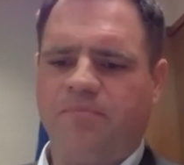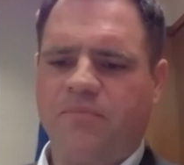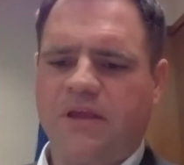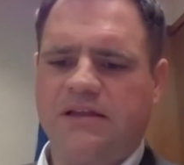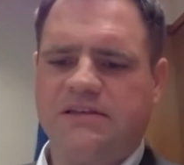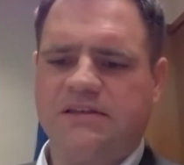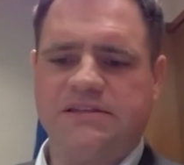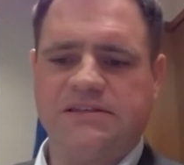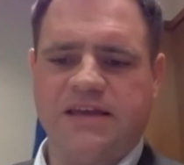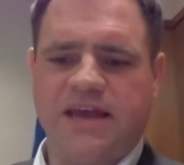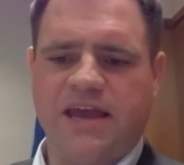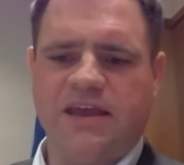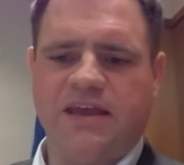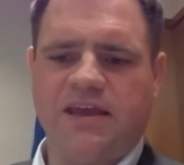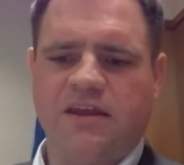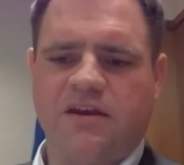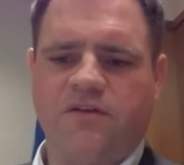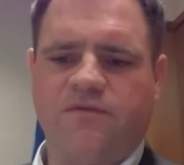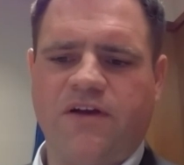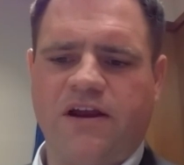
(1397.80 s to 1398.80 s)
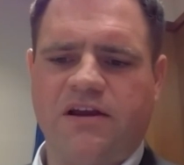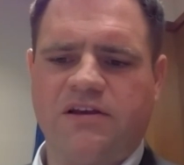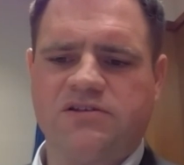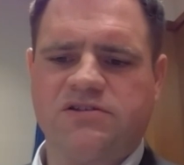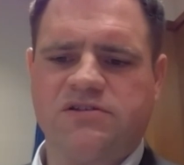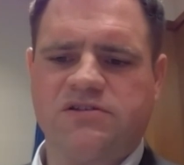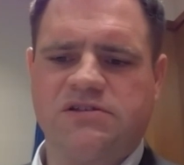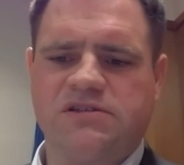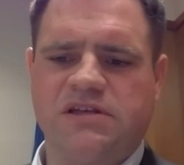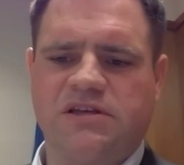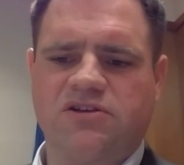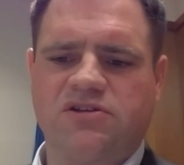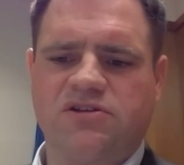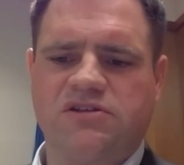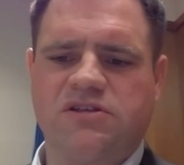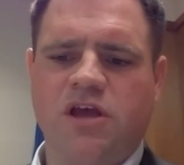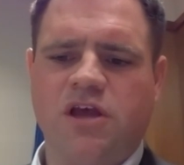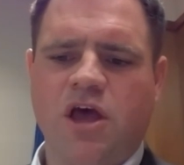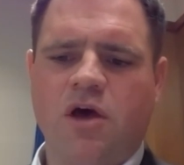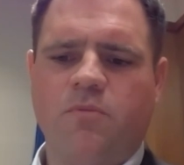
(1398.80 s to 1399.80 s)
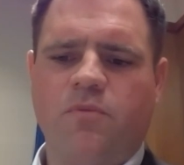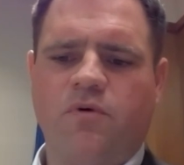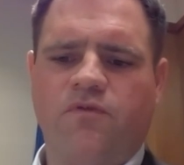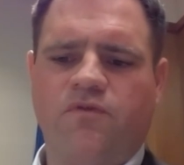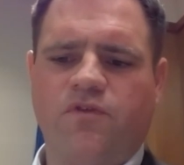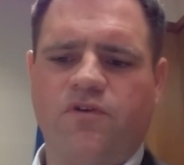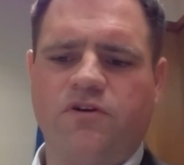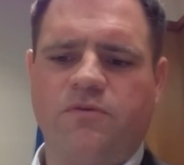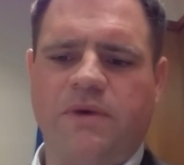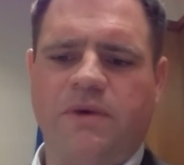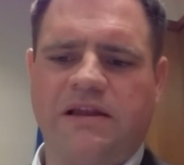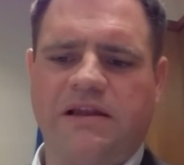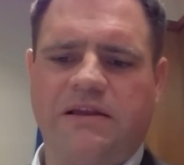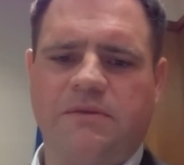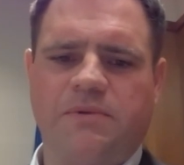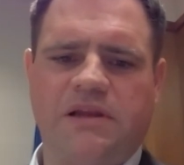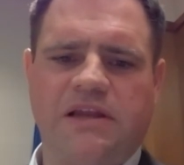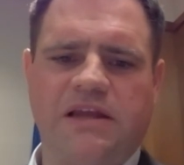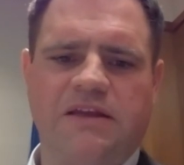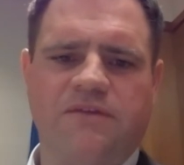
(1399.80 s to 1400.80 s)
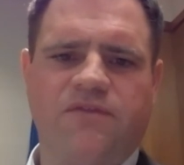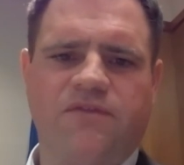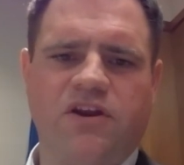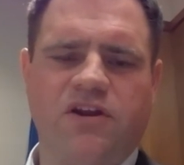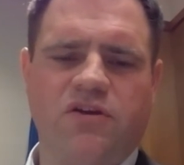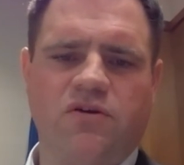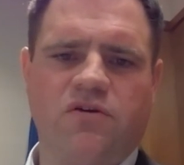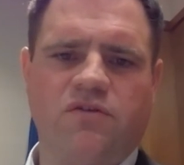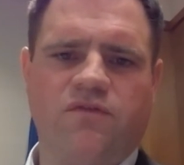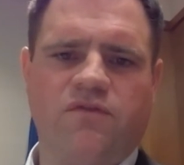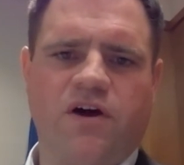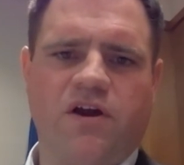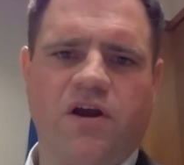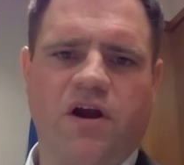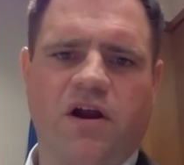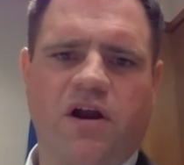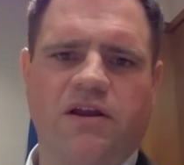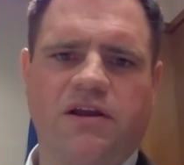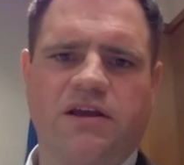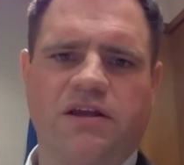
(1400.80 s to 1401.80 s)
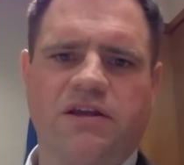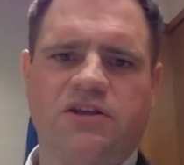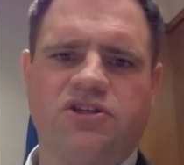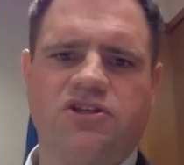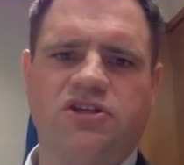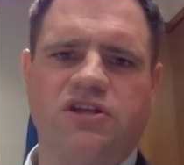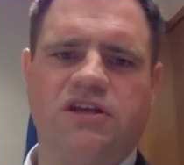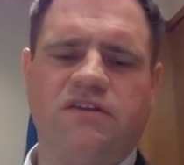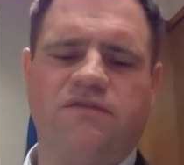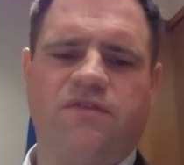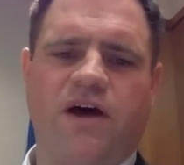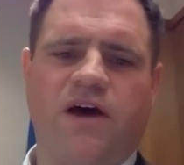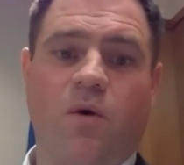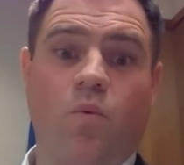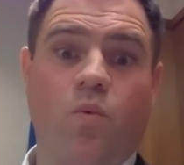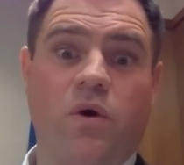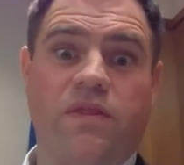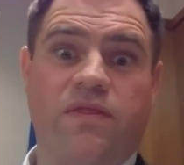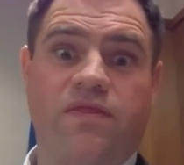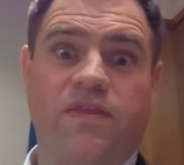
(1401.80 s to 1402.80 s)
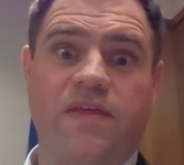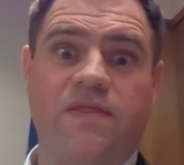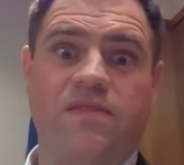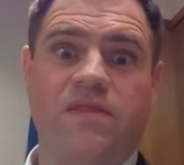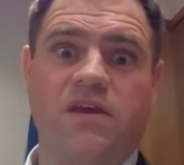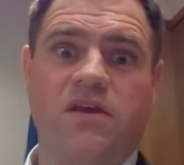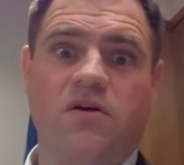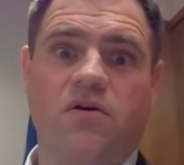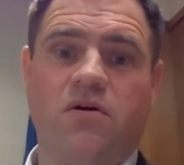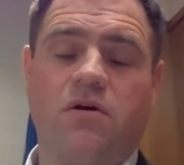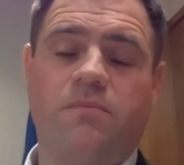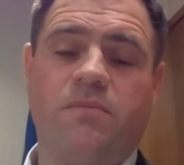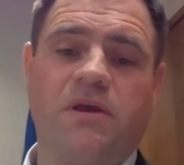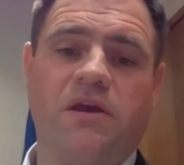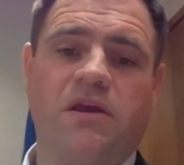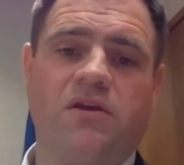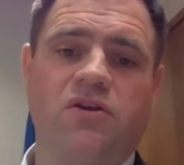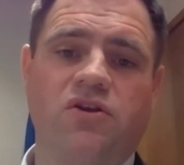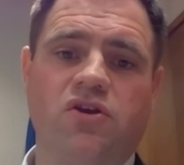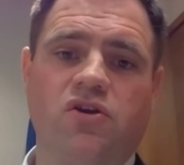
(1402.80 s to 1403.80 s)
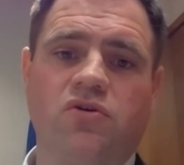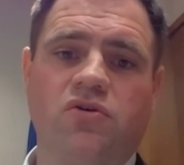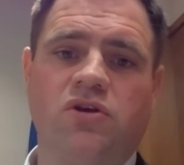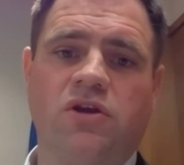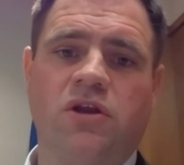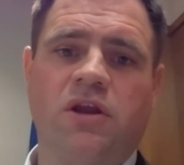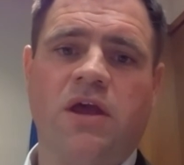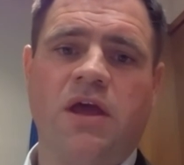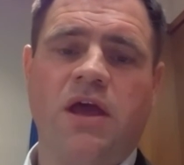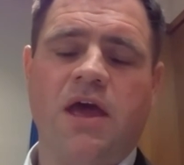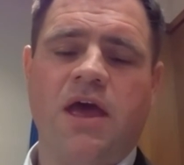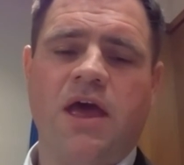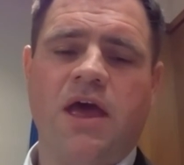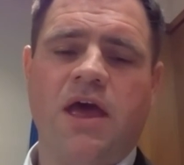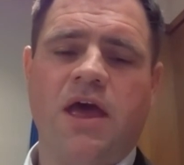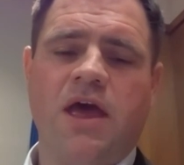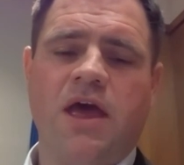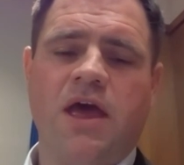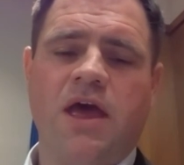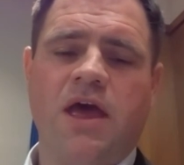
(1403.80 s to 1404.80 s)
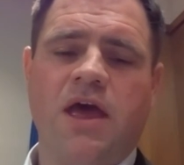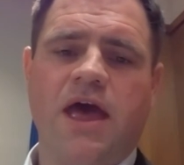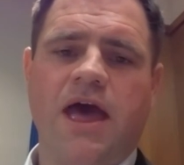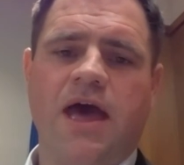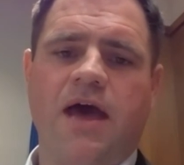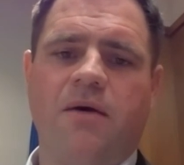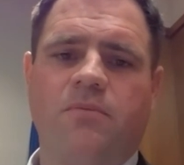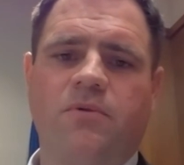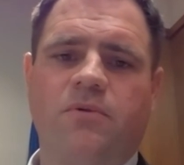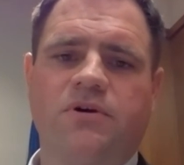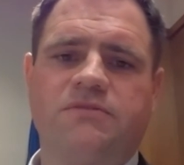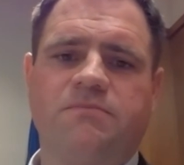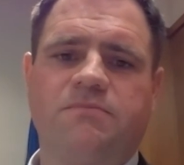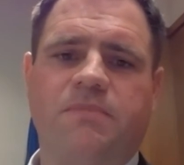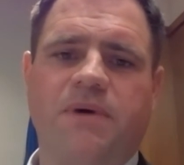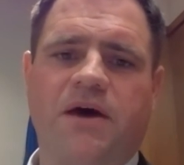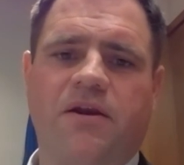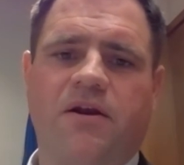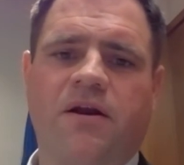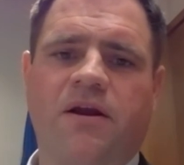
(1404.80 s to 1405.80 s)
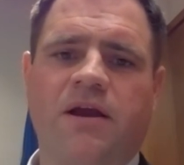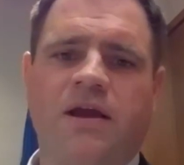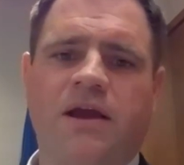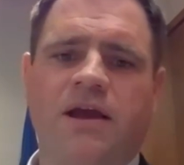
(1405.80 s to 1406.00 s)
today in our various jurisdictions, but fundamentally believe that a unified Ireland can achieve that within the European Union much better.